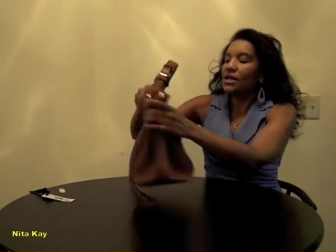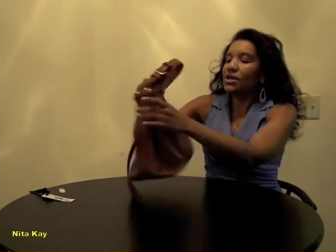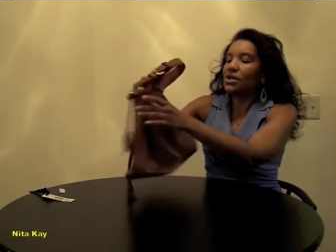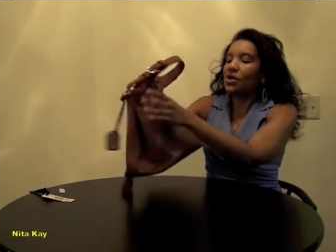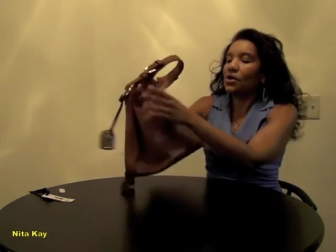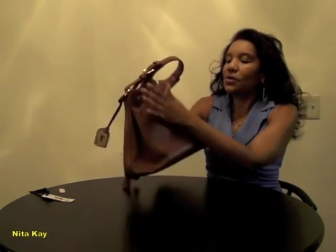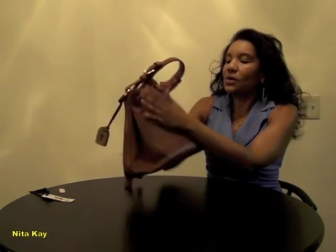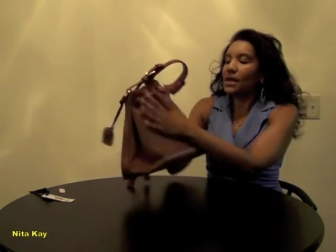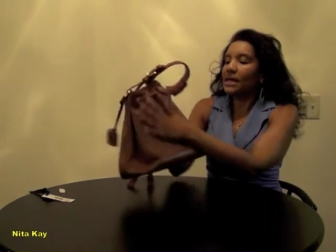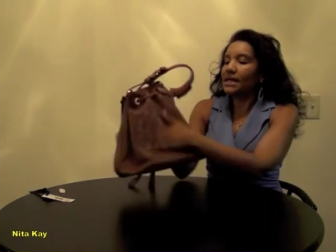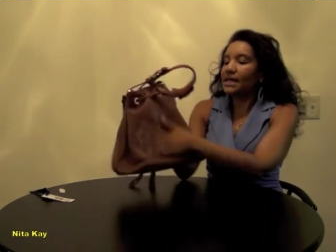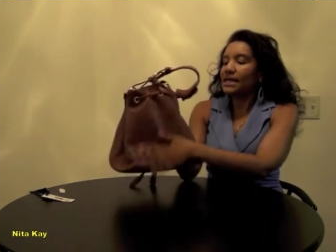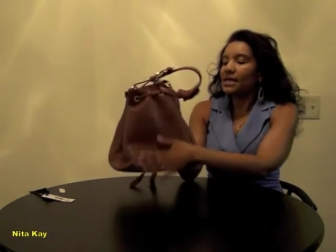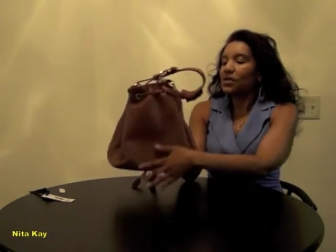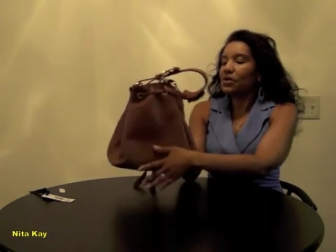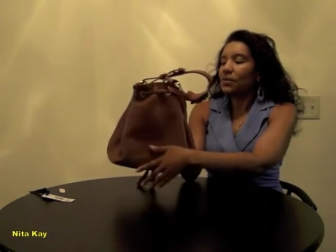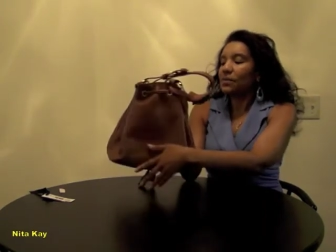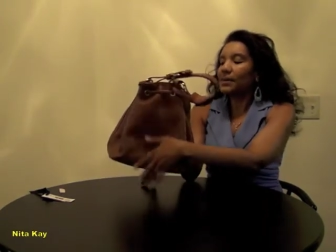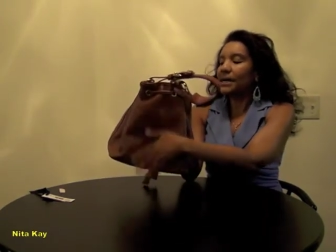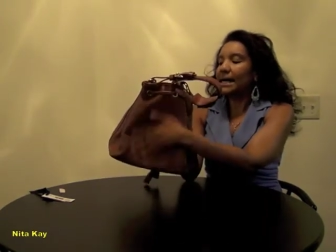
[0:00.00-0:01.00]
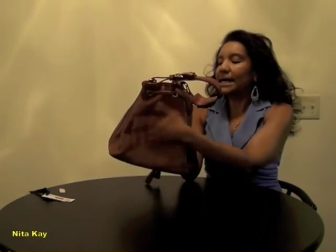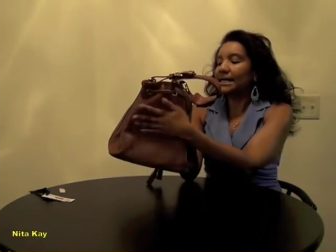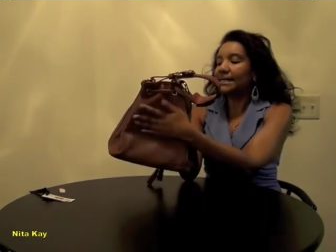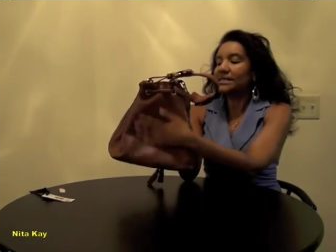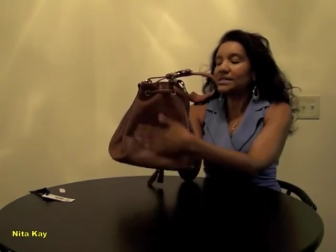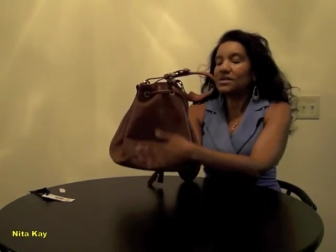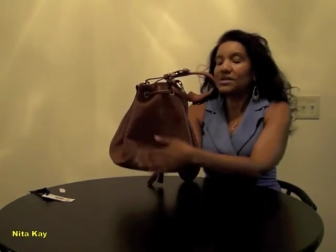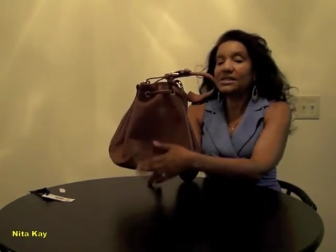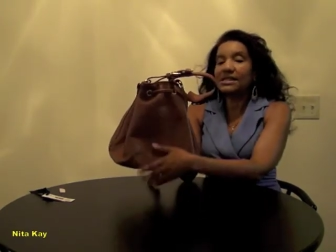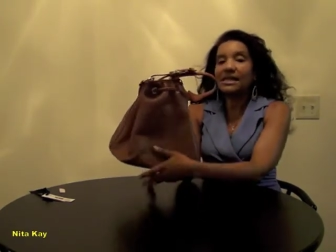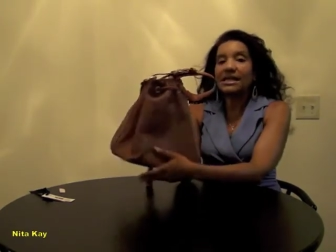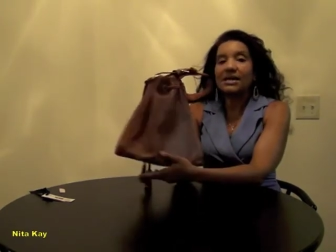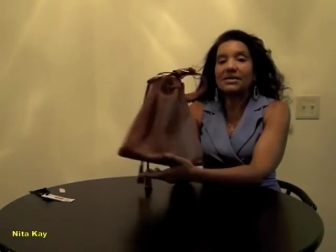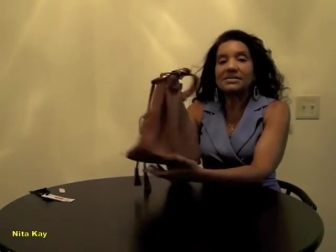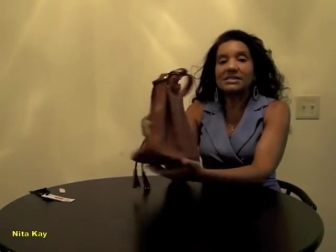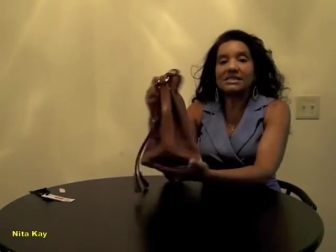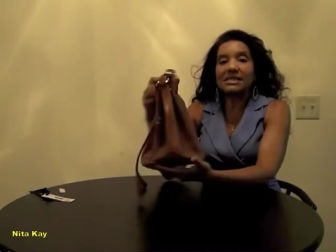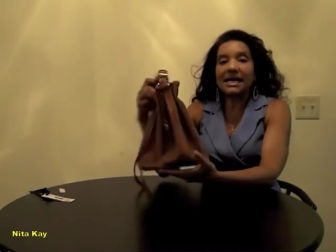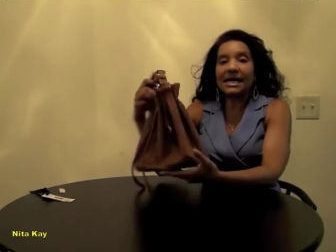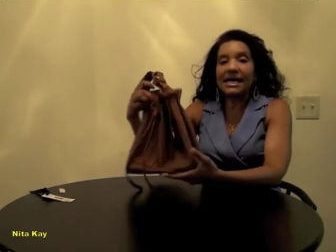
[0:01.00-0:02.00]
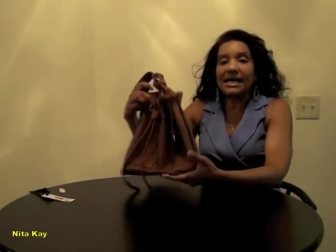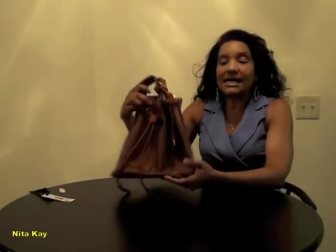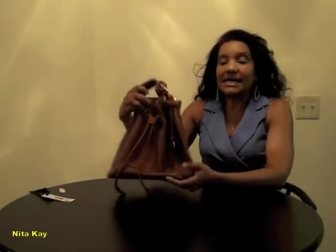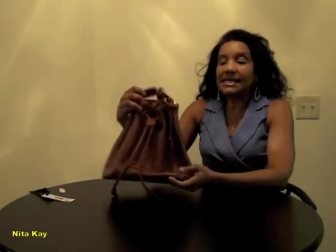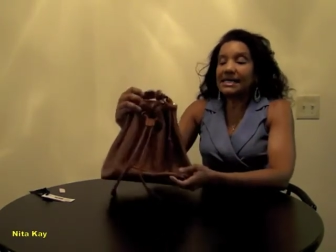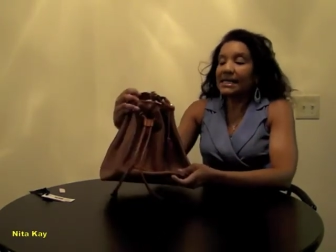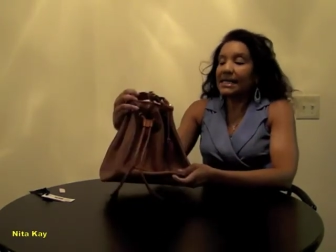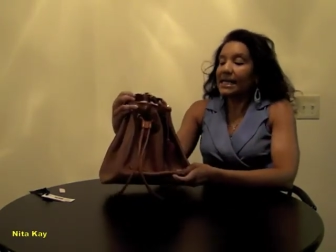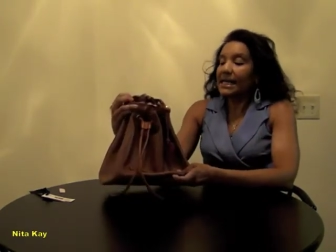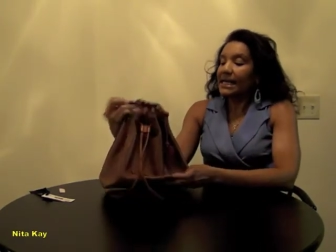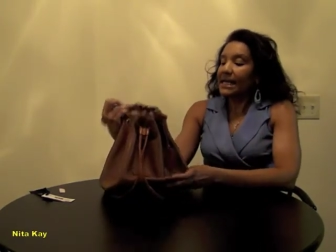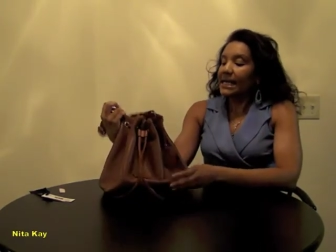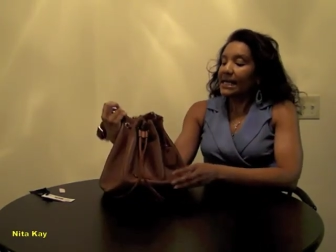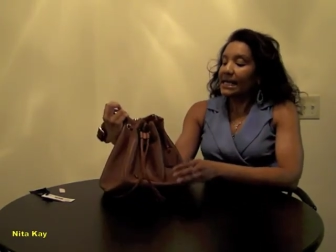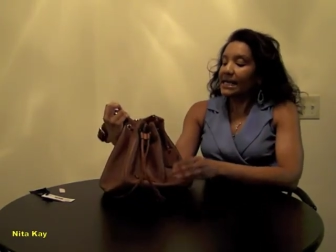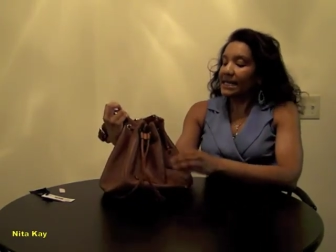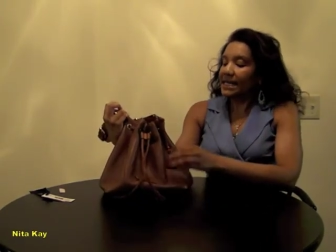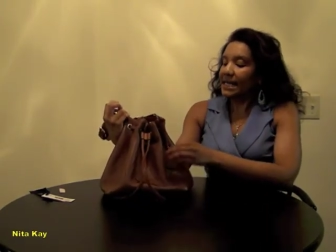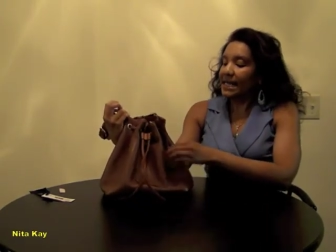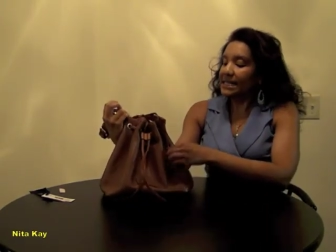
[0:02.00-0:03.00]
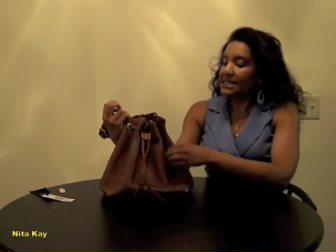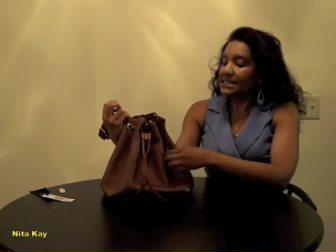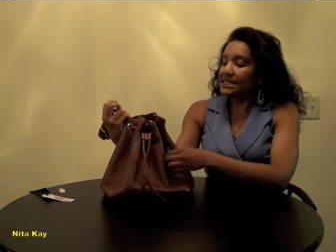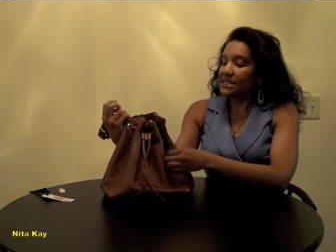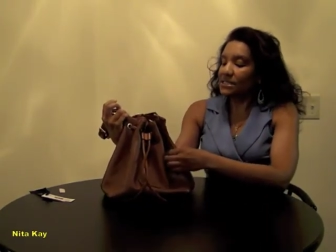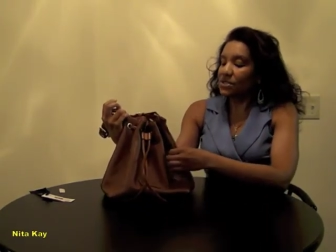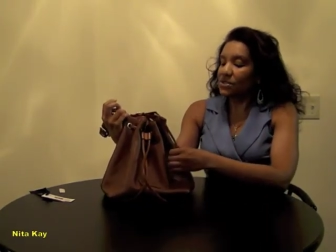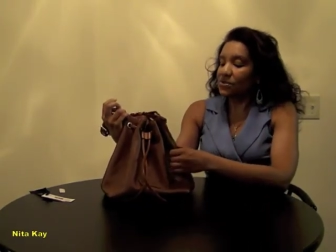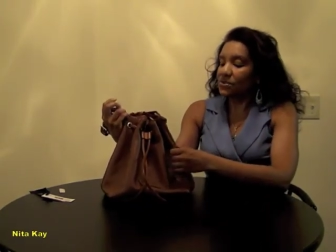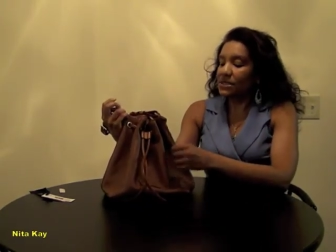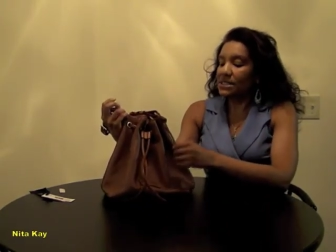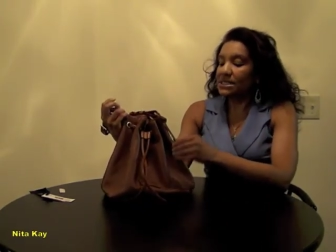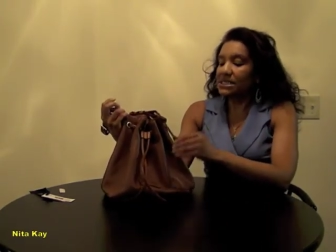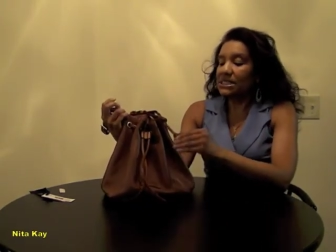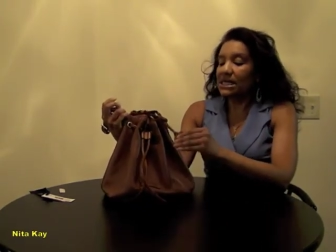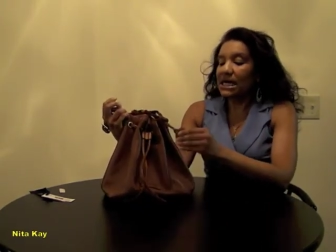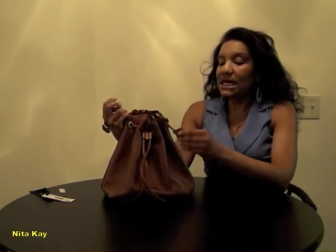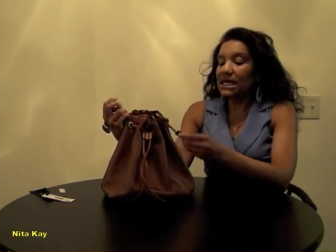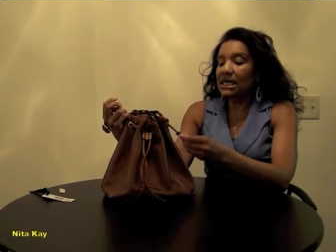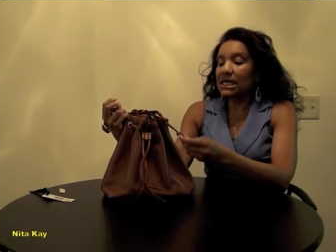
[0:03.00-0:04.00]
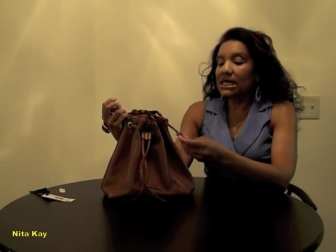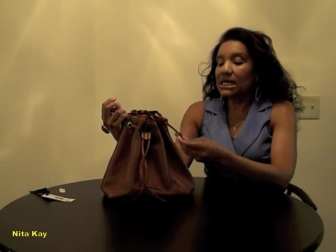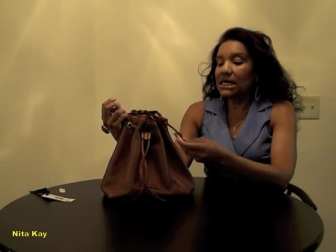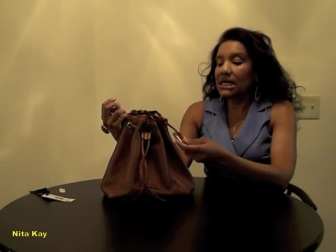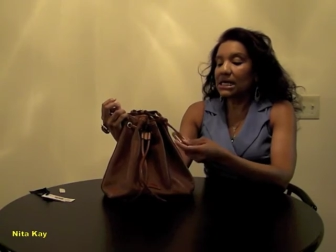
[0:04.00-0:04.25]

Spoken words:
No, again, no pockets on the outside. It has the Dooney Duck